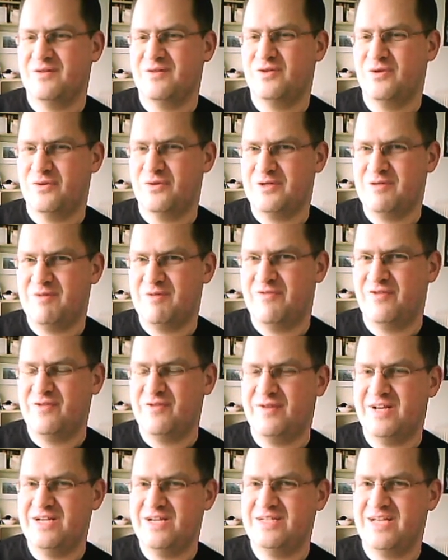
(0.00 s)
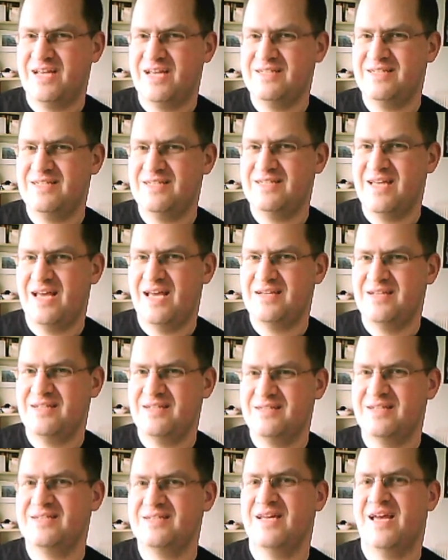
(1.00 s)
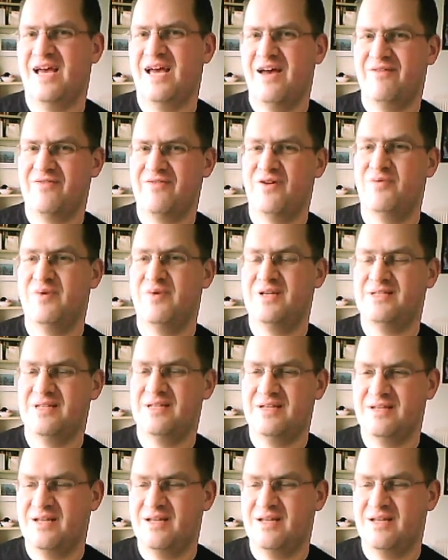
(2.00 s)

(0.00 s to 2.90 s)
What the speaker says: thought it'd be full of cliches, and he said, does it have a wizard?